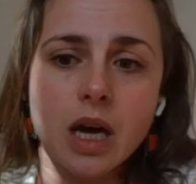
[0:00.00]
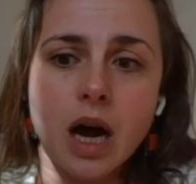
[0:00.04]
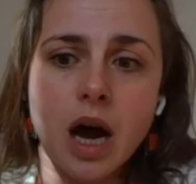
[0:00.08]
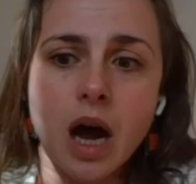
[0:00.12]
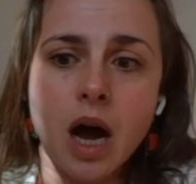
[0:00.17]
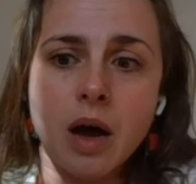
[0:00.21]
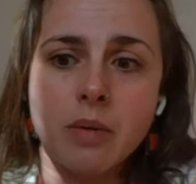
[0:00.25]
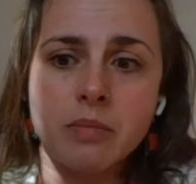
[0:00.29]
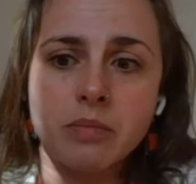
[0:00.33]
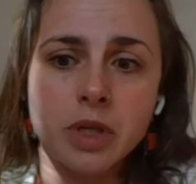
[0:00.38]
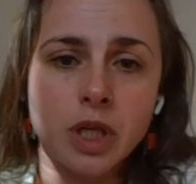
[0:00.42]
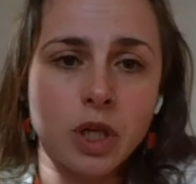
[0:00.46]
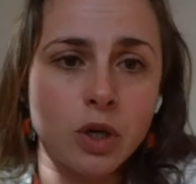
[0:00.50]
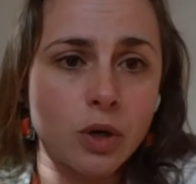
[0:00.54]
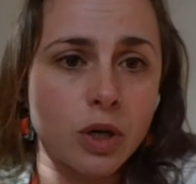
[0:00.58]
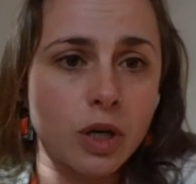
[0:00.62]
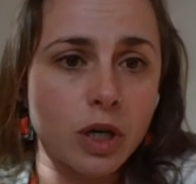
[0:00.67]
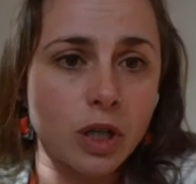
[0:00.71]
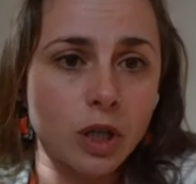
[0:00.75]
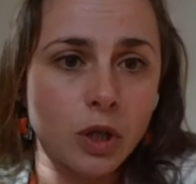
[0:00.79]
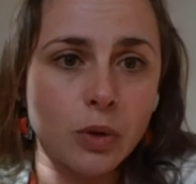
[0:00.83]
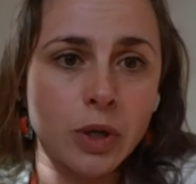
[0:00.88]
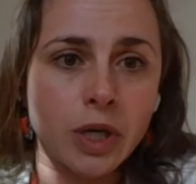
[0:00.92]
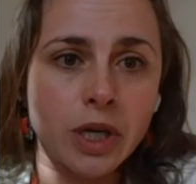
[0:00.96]

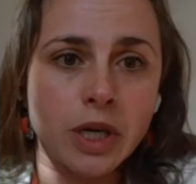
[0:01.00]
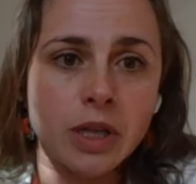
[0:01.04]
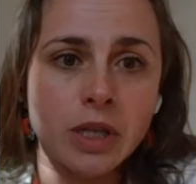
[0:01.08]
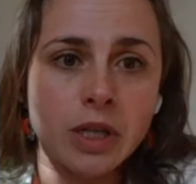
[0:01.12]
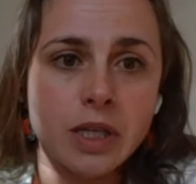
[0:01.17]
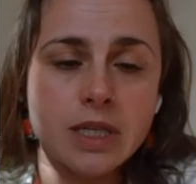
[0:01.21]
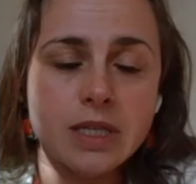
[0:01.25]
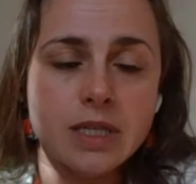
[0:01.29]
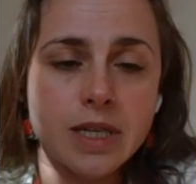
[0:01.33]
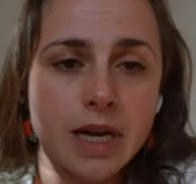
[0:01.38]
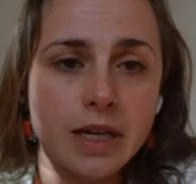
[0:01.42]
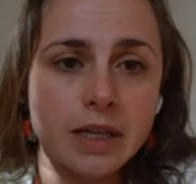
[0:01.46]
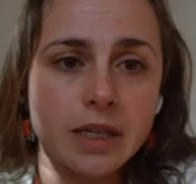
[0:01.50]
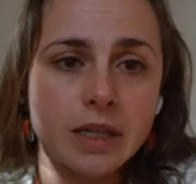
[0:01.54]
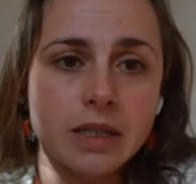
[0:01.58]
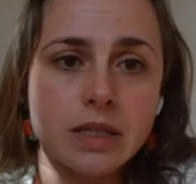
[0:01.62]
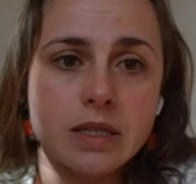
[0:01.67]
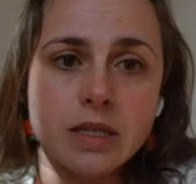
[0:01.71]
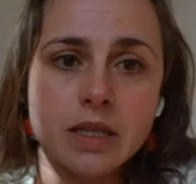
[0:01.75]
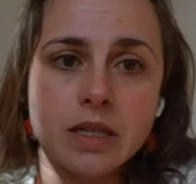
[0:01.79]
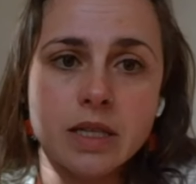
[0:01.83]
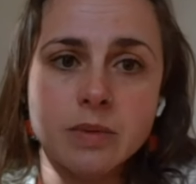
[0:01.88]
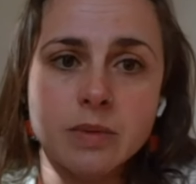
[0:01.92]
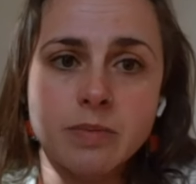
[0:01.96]
neocolonialist
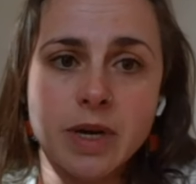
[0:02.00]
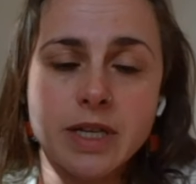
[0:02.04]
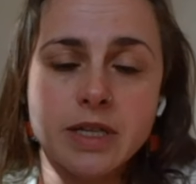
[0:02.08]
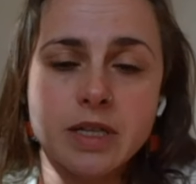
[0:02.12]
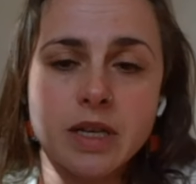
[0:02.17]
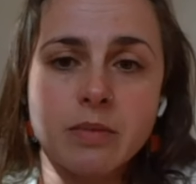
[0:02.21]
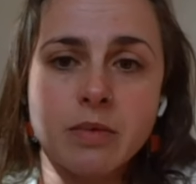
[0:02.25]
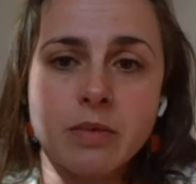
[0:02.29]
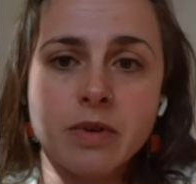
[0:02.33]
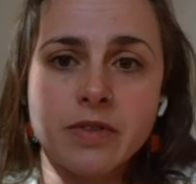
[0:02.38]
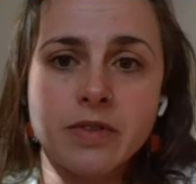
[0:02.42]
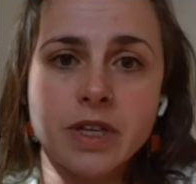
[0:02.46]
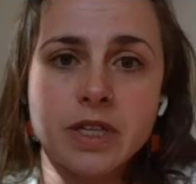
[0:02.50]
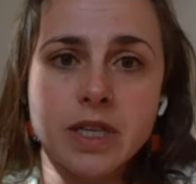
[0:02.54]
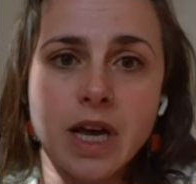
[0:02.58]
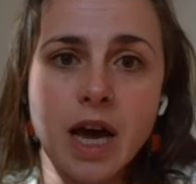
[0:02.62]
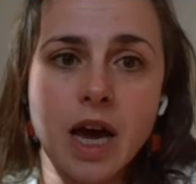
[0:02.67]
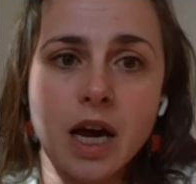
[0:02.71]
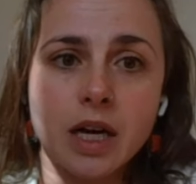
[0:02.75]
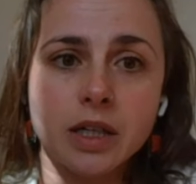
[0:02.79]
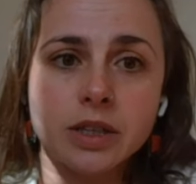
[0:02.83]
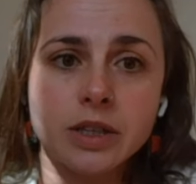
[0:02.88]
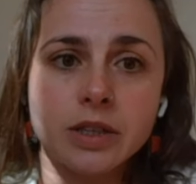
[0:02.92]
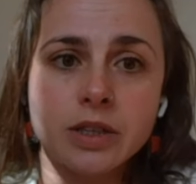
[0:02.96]
tendencies by some of these
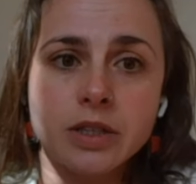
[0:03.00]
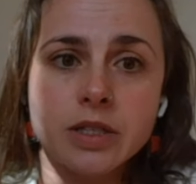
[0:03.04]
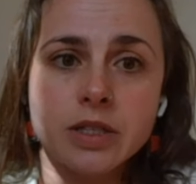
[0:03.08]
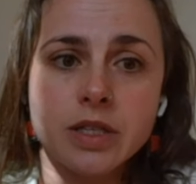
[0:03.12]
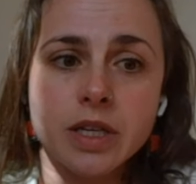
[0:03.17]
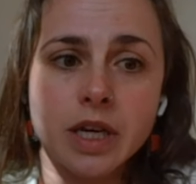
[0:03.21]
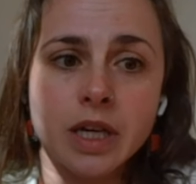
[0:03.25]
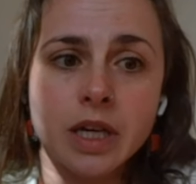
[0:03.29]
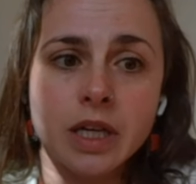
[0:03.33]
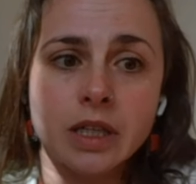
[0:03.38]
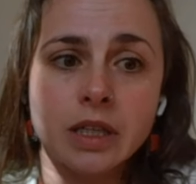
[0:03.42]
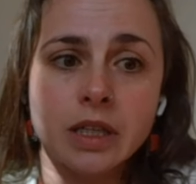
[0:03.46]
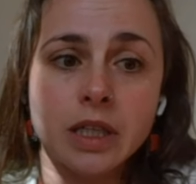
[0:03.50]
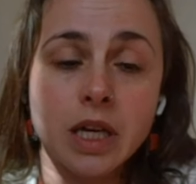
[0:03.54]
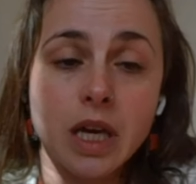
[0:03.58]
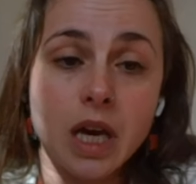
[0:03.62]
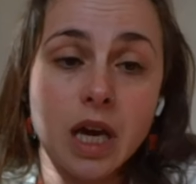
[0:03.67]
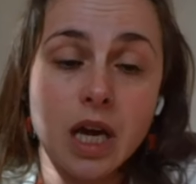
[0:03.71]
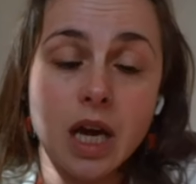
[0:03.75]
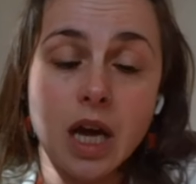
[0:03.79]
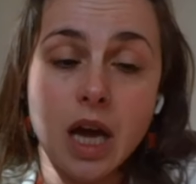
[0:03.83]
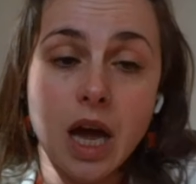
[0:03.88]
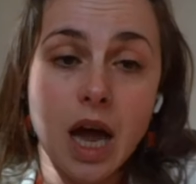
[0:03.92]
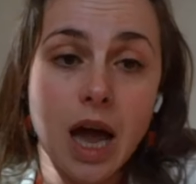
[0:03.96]
actors. And
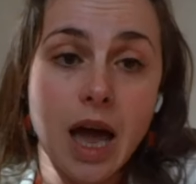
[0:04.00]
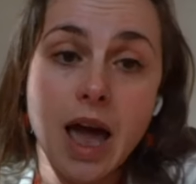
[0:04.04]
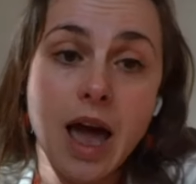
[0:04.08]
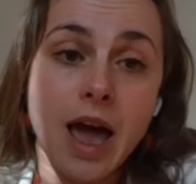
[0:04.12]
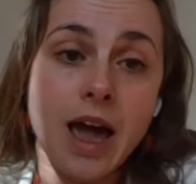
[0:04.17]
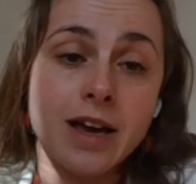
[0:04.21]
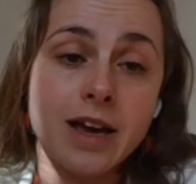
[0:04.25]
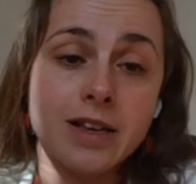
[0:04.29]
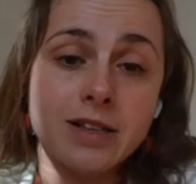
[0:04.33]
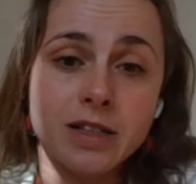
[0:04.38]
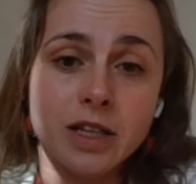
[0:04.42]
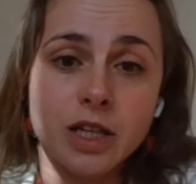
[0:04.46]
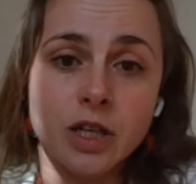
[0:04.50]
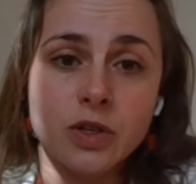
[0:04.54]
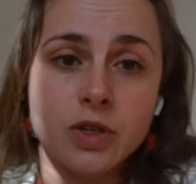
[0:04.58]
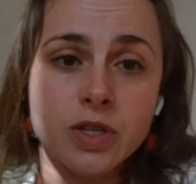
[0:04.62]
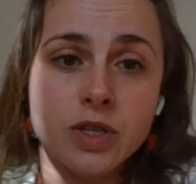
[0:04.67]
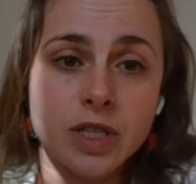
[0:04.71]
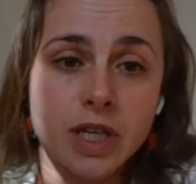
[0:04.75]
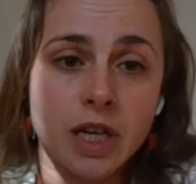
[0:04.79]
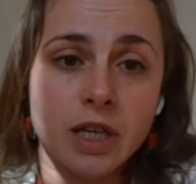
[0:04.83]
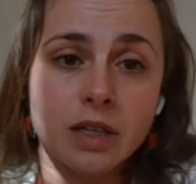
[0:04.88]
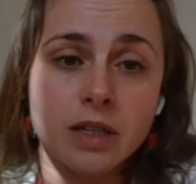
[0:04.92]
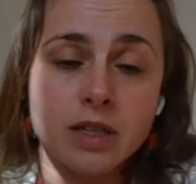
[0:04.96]
I ask that you
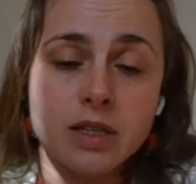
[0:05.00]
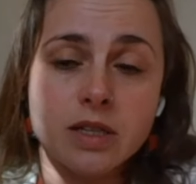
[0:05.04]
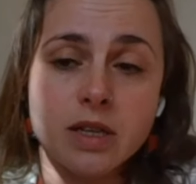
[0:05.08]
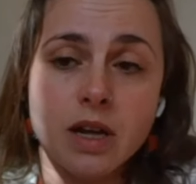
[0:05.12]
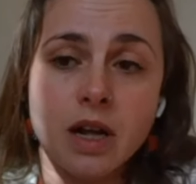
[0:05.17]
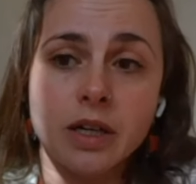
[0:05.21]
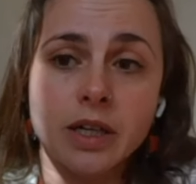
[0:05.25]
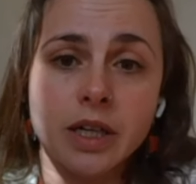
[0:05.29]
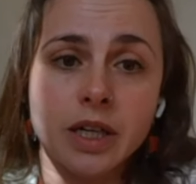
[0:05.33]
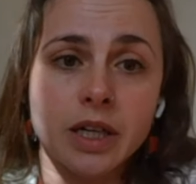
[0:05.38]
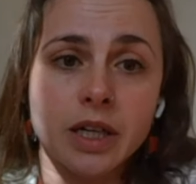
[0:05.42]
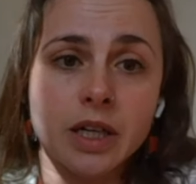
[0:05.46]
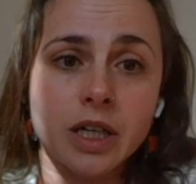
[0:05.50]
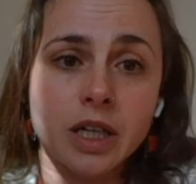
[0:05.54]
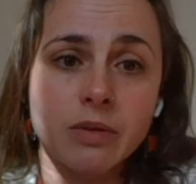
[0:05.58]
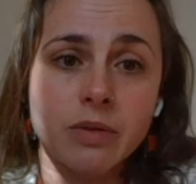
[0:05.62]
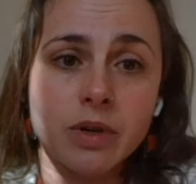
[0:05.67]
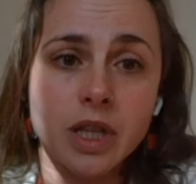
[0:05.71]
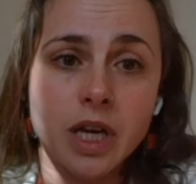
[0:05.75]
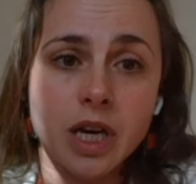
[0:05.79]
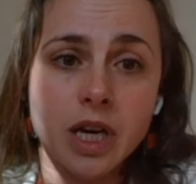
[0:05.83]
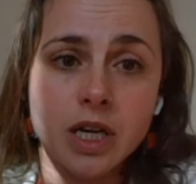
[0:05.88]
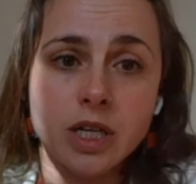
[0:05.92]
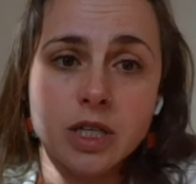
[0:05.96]
stand in solidarity
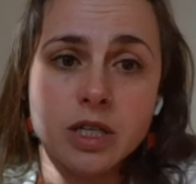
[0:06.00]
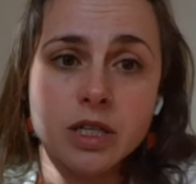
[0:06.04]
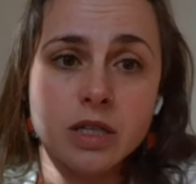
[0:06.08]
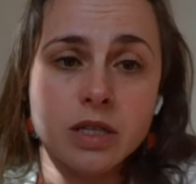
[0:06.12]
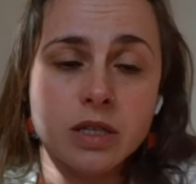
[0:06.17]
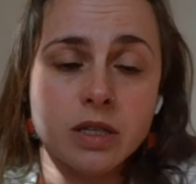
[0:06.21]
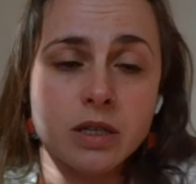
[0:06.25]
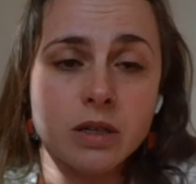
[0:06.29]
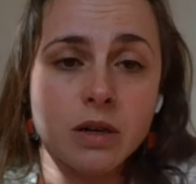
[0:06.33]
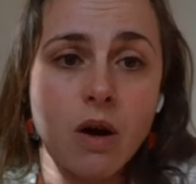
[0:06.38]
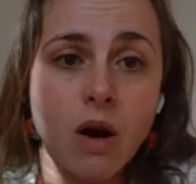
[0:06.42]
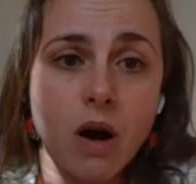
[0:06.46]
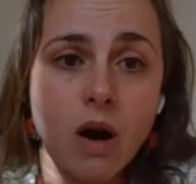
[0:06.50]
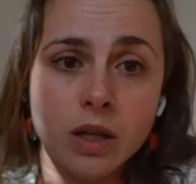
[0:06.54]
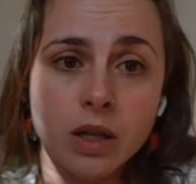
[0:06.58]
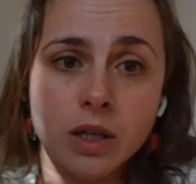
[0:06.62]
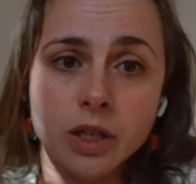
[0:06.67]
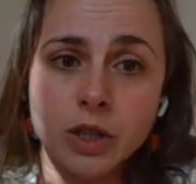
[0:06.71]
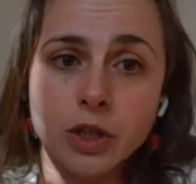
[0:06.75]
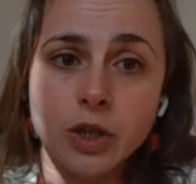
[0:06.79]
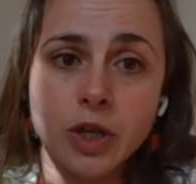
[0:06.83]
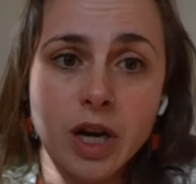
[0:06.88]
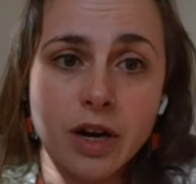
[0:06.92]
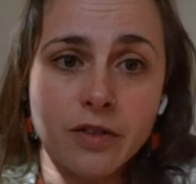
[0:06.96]
with Haitians and call
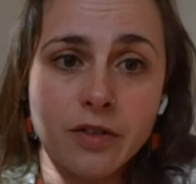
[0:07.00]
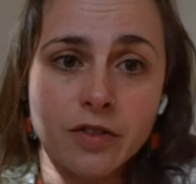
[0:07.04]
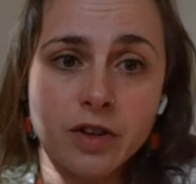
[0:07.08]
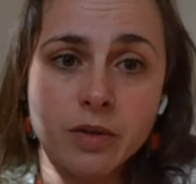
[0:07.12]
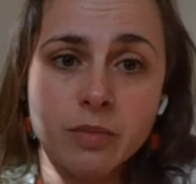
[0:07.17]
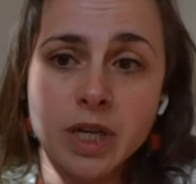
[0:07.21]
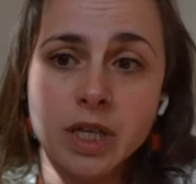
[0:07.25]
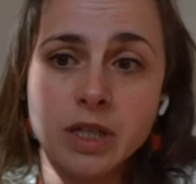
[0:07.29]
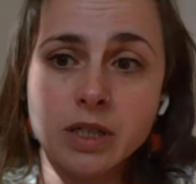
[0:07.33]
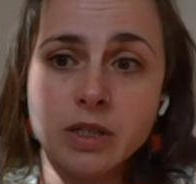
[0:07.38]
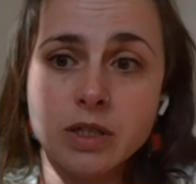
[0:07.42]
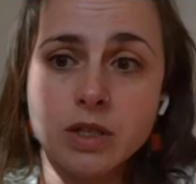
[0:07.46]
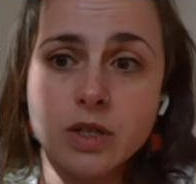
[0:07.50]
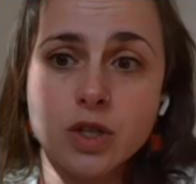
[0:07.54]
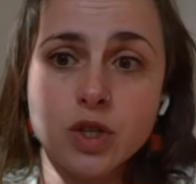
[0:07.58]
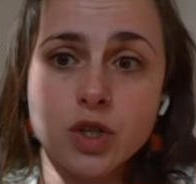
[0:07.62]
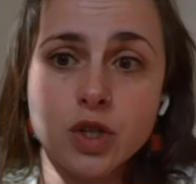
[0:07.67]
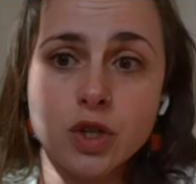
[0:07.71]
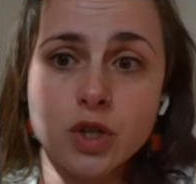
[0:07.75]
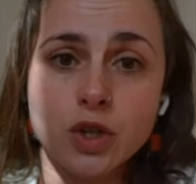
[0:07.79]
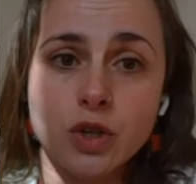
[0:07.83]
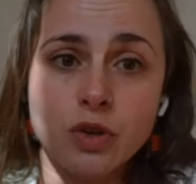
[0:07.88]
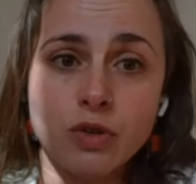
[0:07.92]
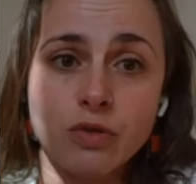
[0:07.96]
on your governments
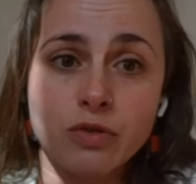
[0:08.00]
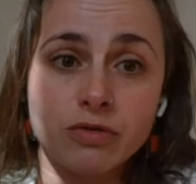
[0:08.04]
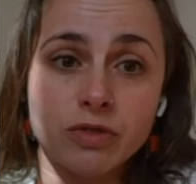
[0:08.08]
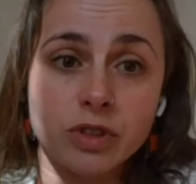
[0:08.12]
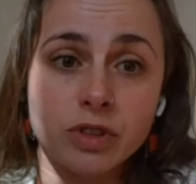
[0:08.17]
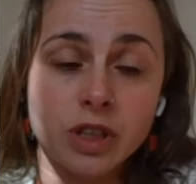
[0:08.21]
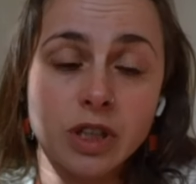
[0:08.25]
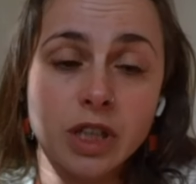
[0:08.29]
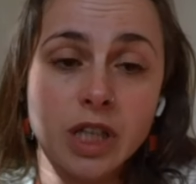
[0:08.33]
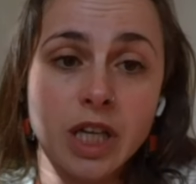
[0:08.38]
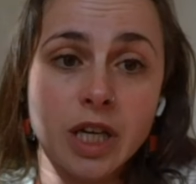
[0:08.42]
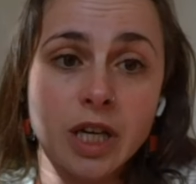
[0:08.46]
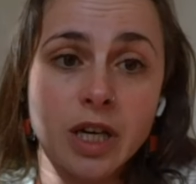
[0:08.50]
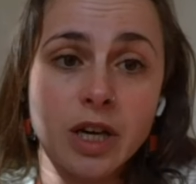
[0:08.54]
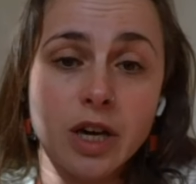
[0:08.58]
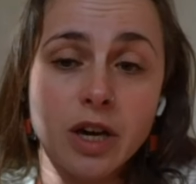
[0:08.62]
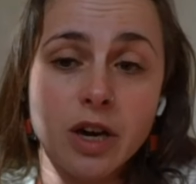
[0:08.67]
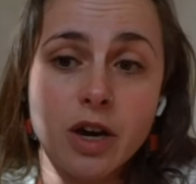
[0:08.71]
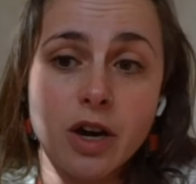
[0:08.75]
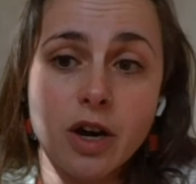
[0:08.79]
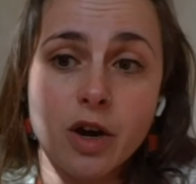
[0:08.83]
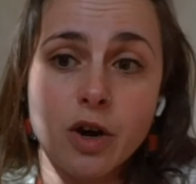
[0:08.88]
to really